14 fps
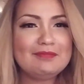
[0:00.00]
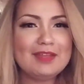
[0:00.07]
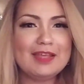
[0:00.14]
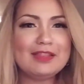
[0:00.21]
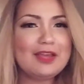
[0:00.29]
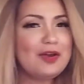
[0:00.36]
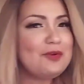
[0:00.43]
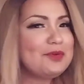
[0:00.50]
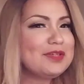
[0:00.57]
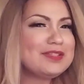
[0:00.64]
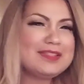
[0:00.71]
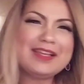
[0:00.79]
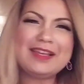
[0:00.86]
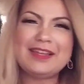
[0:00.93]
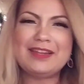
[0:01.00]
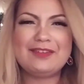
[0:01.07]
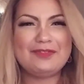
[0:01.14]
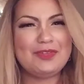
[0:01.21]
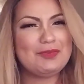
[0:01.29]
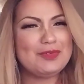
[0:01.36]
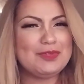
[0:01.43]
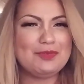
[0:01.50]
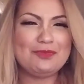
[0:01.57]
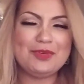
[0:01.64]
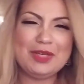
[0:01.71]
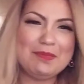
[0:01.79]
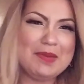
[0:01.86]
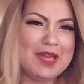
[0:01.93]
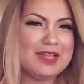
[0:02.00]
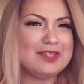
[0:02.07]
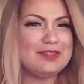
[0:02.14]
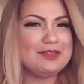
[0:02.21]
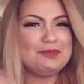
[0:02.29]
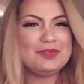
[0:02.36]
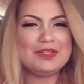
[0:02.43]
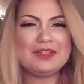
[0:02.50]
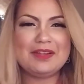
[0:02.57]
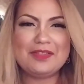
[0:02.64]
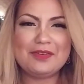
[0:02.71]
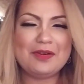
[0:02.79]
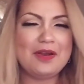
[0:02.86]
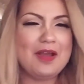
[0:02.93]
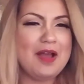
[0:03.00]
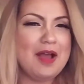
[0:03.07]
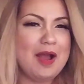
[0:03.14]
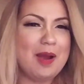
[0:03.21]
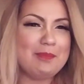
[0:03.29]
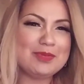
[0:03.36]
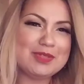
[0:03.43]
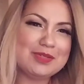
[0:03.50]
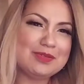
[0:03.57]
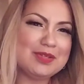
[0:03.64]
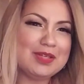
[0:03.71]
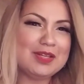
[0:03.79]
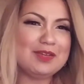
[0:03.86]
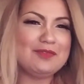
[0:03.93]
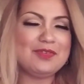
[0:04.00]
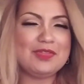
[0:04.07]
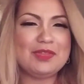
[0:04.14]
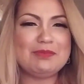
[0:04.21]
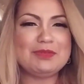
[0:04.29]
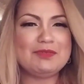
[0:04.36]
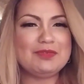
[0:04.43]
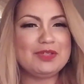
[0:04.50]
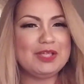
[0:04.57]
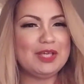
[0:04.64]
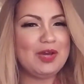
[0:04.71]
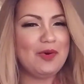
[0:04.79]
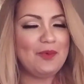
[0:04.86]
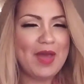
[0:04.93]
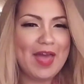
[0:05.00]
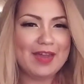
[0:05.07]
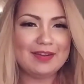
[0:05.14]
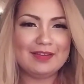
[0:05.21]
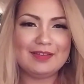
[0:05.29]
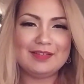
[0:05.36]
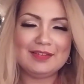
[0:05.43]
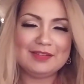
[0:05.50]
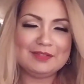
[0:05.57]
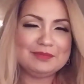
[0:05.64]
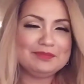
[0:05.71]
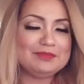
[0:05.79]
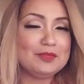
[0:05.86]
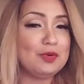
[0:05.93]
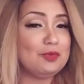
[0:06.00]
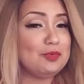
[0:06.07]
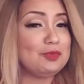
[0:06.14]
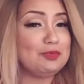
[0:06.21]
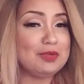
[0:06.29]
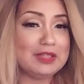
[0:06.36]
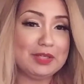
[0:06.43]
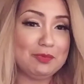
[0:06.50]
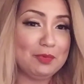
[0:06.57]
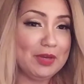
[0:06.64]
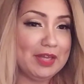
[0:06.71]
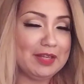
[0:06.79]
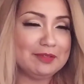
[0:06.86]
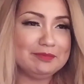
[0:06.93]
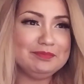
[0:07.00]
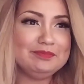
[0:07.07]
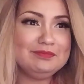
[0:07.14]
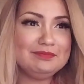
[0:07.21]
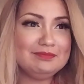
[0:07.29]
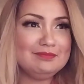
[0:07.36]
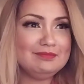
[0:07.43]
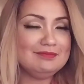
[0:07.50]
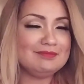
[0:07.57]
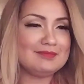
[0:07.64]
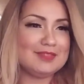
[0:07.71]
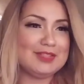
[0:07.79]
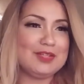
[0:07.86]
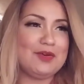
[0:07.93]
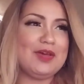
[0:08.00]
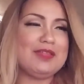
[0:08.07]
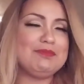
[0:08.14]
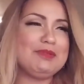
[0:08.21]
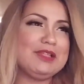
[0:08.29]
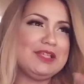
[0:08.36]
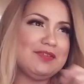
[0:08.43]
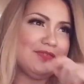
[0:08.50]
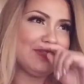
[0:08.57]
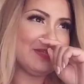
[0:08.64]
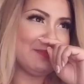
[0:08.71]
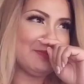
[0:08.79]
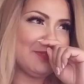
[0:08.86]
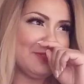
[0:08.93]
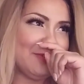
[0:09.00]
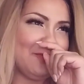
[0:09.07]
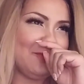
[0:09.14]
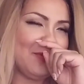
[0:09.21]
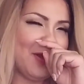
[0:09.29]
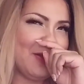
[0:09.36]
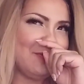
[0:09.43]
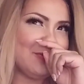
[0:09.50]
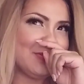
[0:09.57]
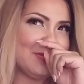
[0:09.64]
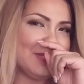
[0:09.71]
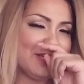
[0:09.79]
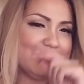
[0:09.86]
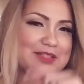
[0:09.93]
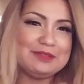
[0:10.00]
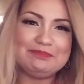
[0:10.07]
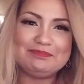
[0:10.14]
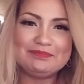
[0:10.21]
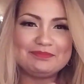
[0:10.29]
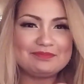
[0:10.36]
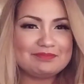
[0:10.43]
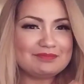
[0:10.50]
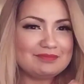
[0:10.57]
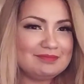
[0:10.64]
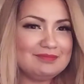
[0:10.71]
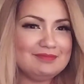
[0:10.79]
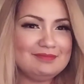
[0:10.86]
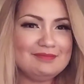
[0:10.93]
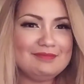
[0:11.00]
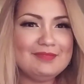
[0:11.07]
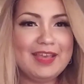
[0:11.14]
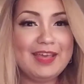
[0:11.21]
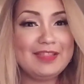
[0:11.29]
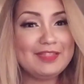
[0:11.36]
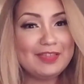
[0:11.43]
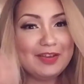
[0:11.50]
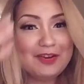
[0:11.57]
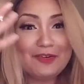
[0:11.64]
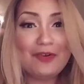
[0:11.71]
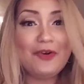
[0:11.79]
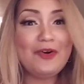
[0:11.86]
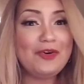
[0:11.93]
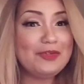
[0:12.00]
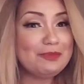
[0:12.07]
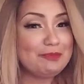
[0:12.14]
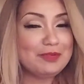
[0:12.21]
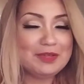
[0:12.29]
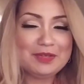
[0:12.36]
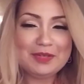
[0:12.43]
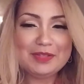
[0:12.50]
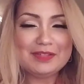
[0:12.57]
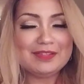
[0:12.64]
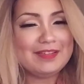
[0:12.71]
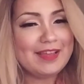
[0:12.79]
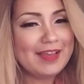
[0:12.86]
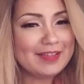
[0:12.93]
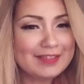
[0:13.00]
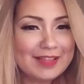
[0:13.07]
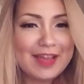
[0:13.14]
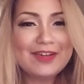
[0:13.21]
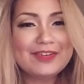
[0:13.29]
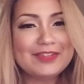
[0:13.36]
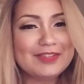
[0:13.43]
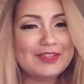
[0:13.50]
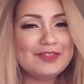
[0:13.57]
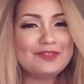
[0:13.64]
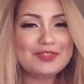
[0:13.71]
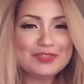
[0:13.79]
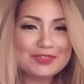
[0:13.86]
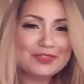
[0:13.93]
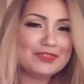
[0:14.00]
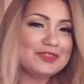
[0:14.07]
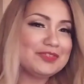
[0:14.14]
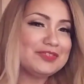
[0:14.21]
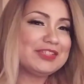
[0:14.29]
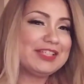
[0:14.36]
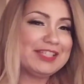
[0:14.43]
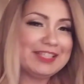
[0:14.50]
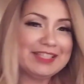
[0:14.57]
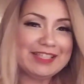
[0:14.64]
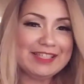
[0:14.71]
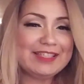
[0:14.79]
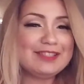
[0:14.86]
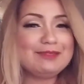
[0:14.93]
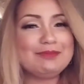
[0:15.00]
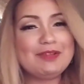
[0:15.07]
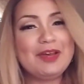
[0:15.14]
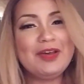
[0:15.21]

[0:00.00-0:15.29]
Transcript: And they always said if there was a rematch, if there was another opportunity for them to really go at it, who would really win. So I believe it's episode five or six. And they're all decked out in the original gis,